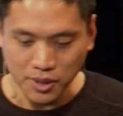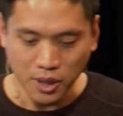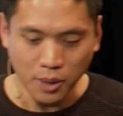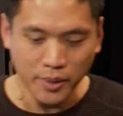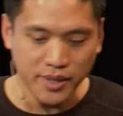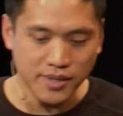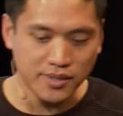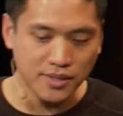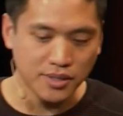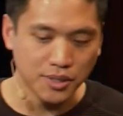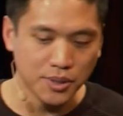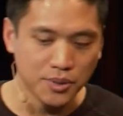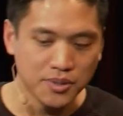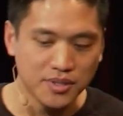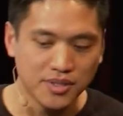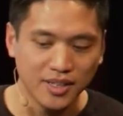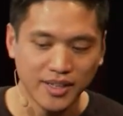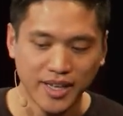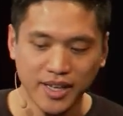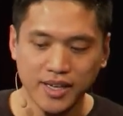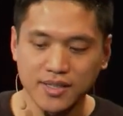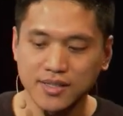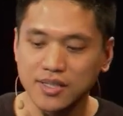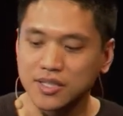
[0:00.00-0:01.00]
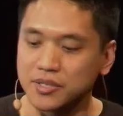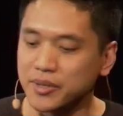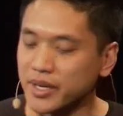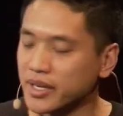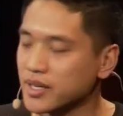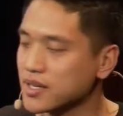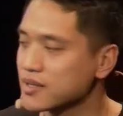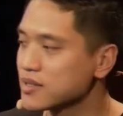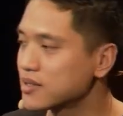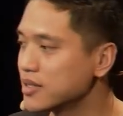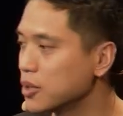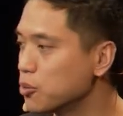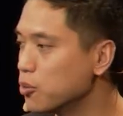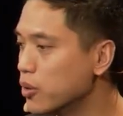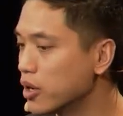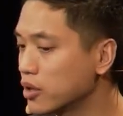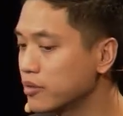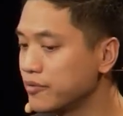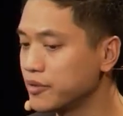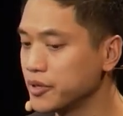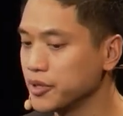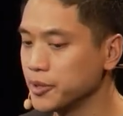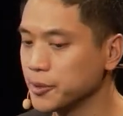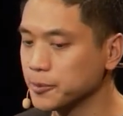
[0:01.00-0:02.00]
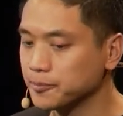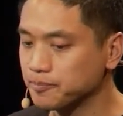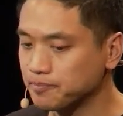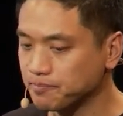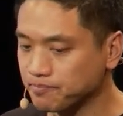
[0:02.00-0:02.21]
always use the latest and greatest that worked for you.